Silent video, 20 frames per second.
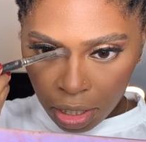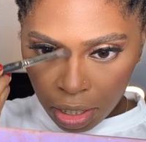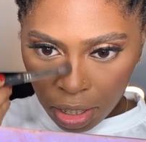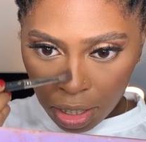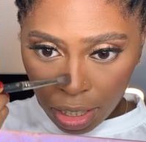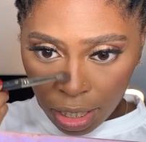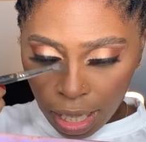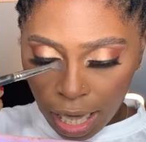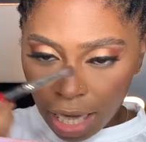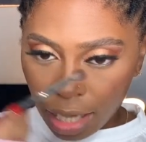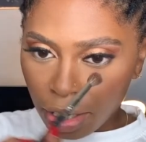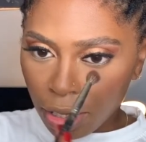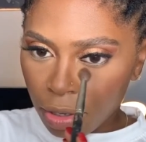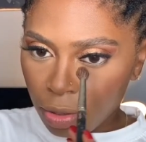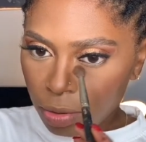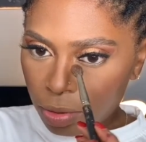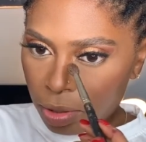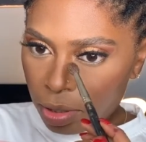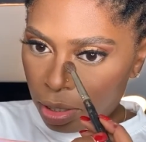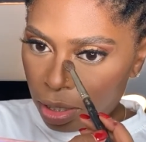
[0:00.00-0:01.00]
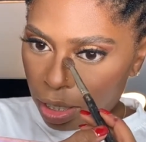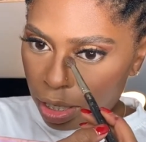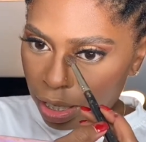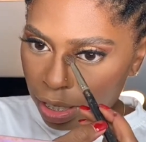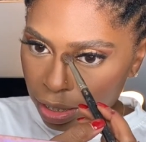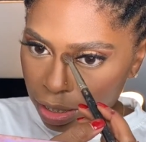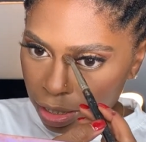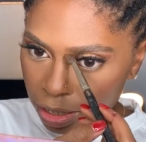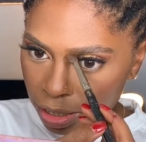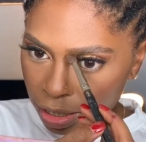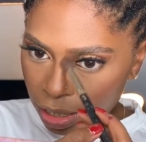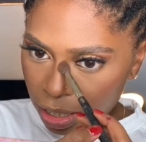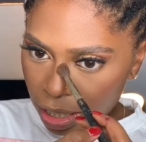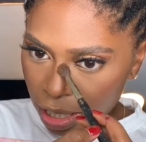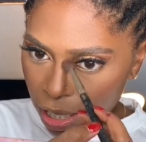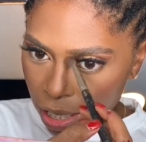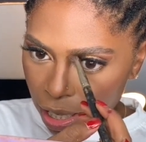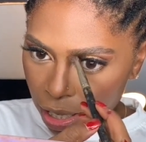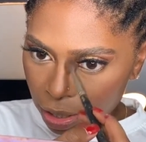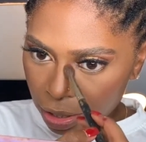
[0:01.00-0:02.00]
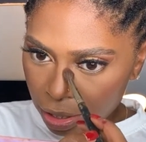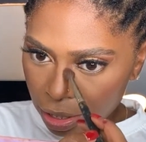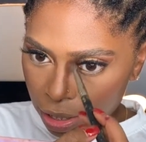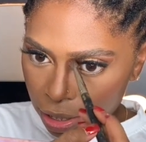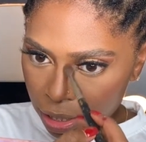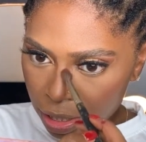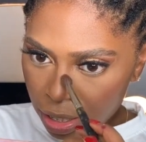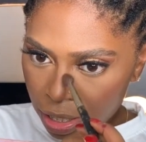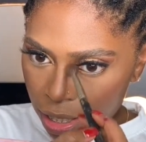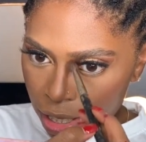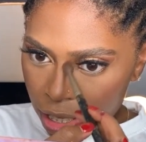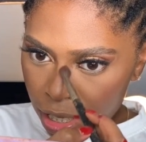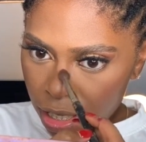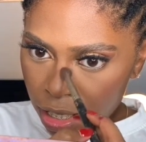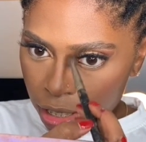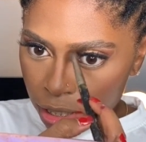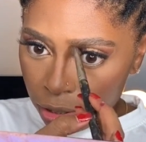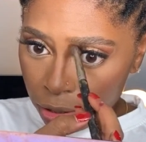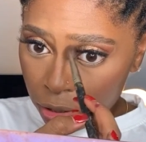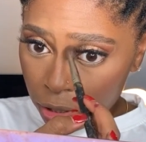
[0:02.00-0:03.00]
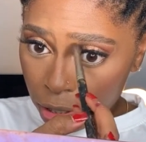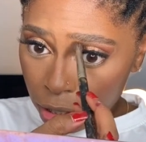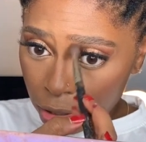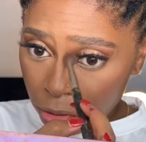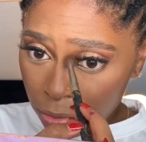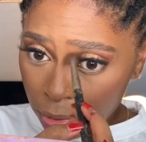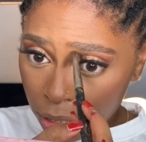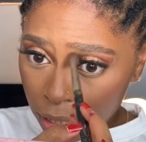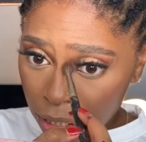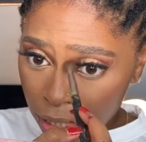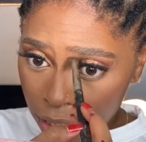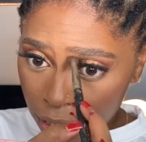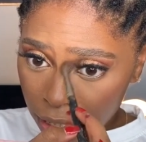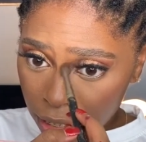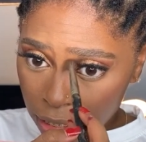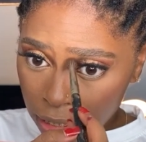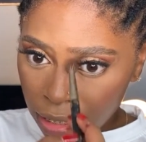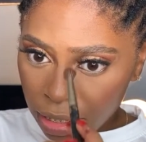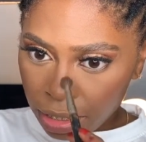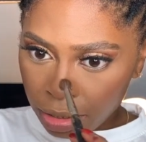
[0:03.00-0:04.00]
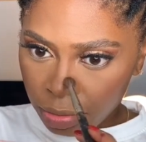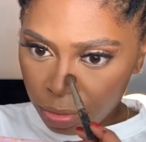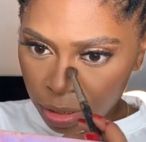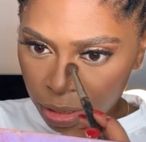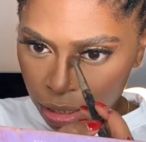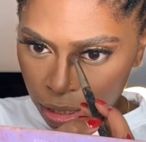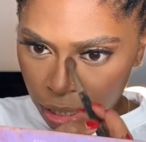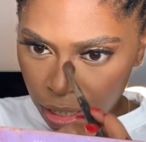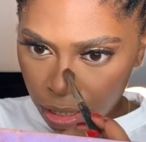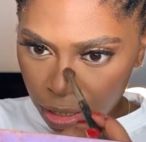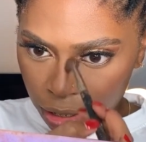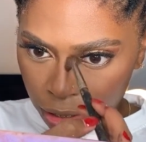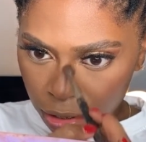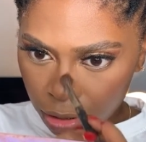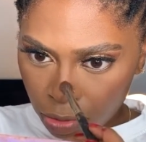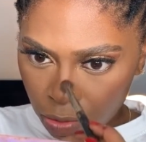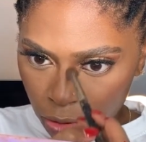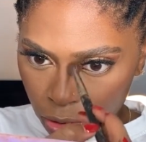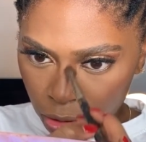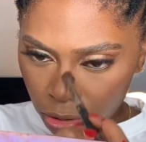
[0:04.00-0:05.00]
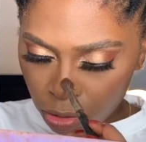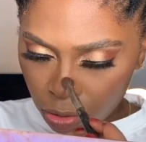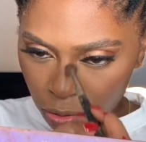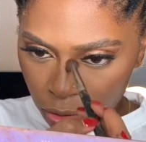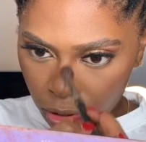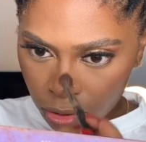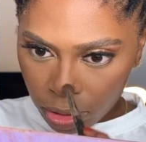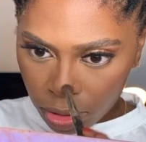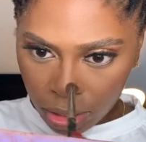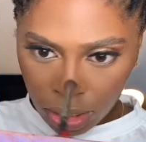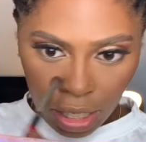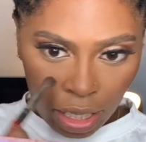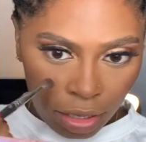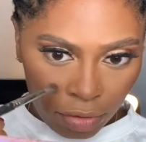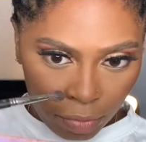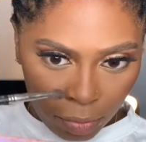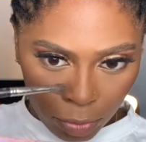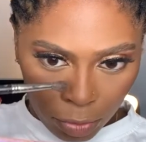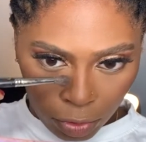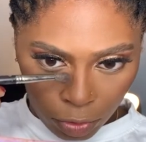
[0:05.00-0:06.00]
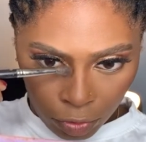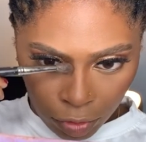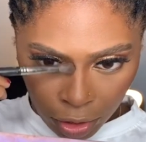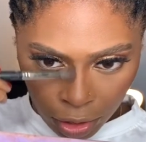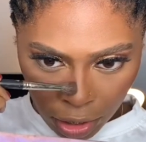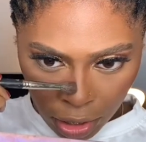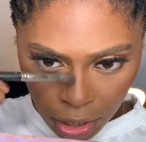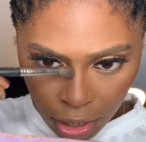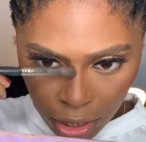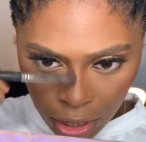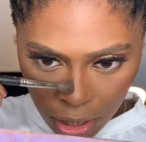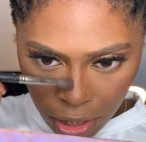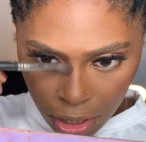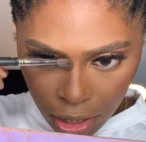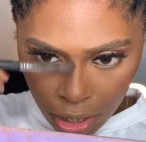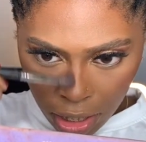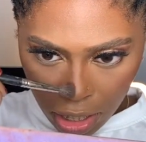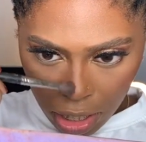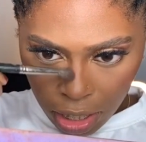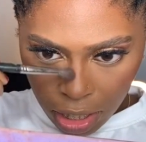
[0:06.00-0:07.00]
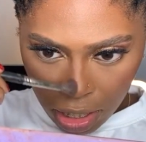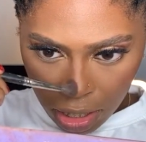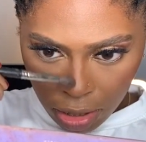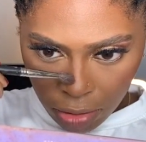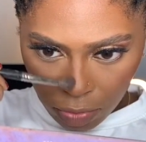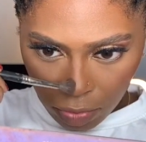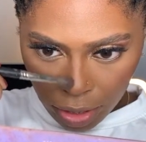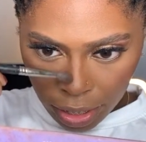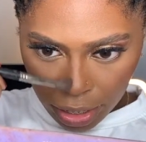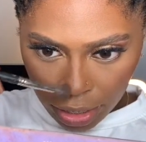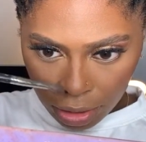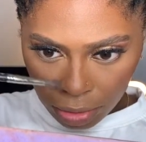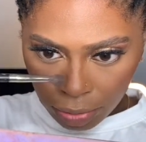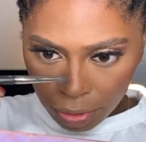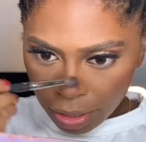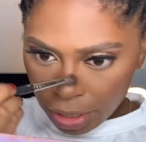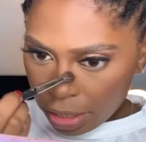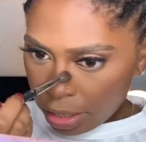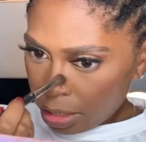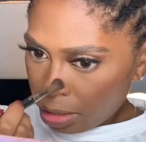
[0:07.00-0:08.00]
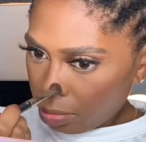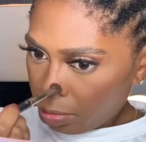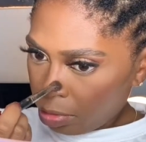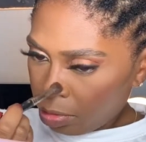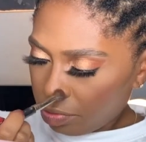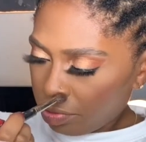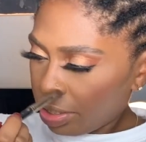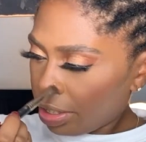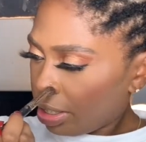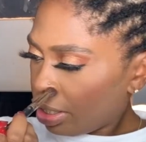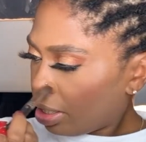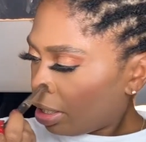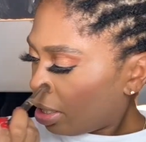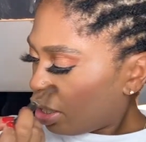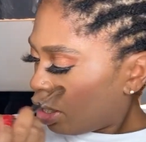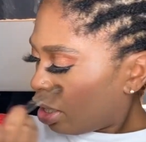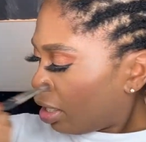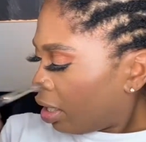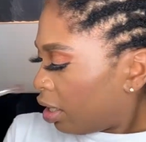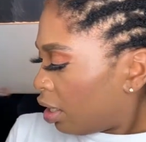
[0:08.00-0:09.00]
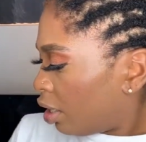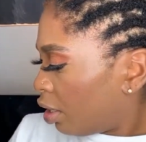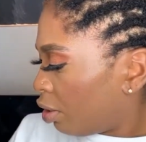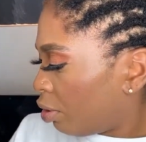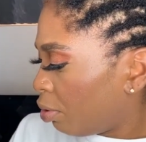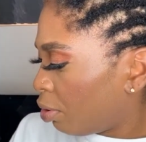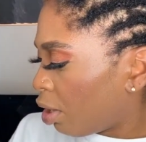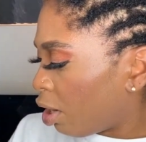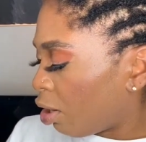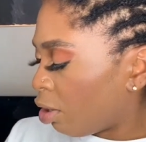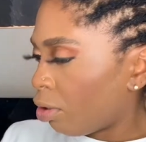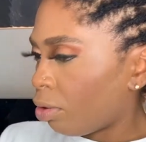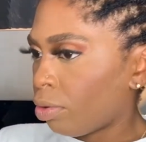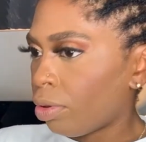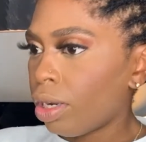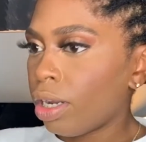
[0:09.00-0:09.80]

that I know into seeing Harriet. You know, because it was another quote unquote slave movie. Whereas with this movie, you know,